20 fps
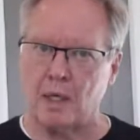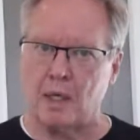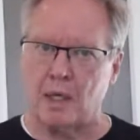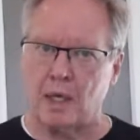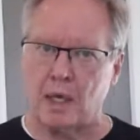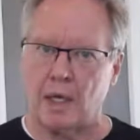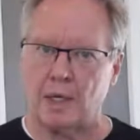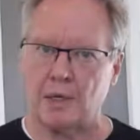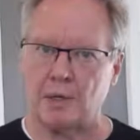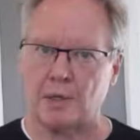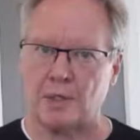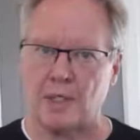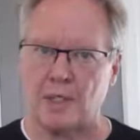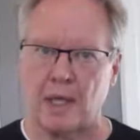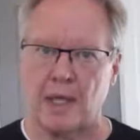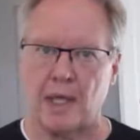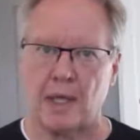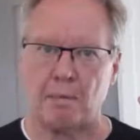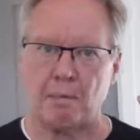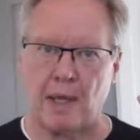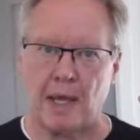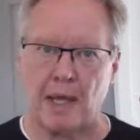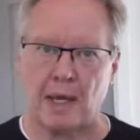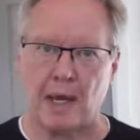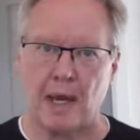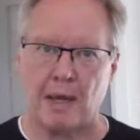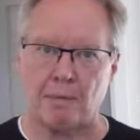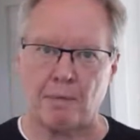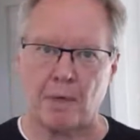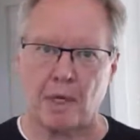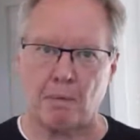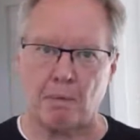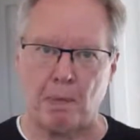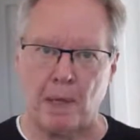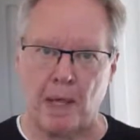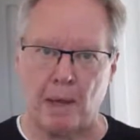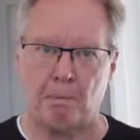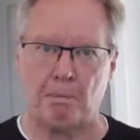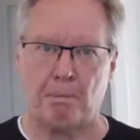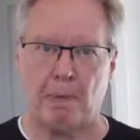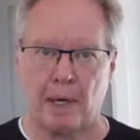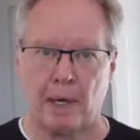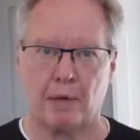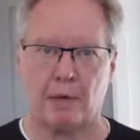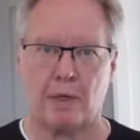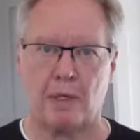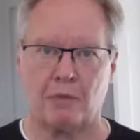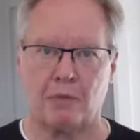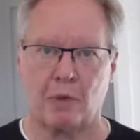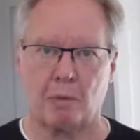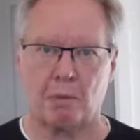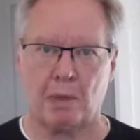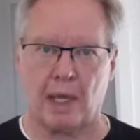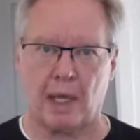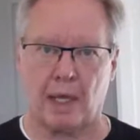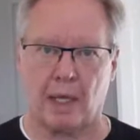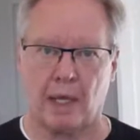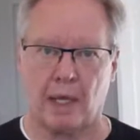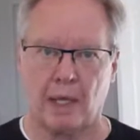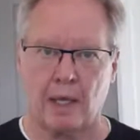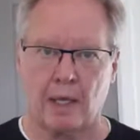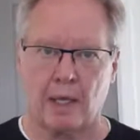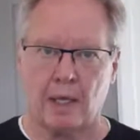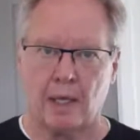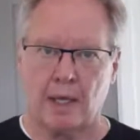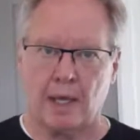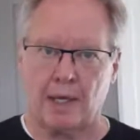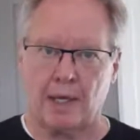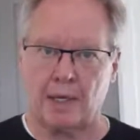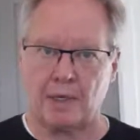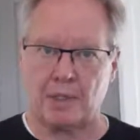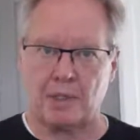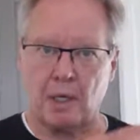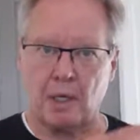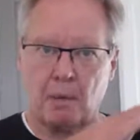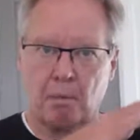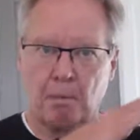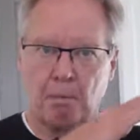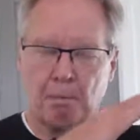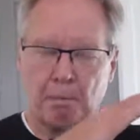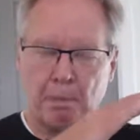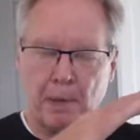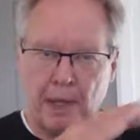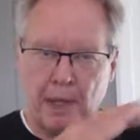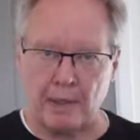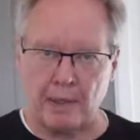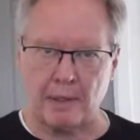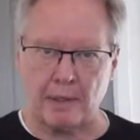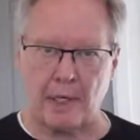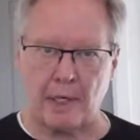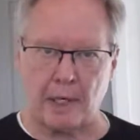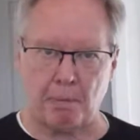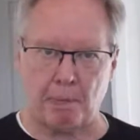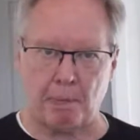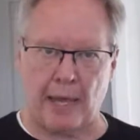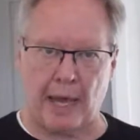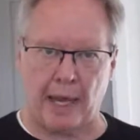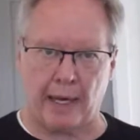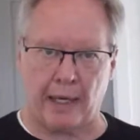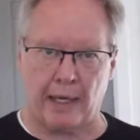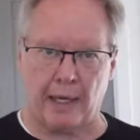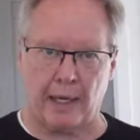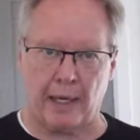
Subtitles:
And you're saying, man, I'm going to be a better human being. And you start peeling it back,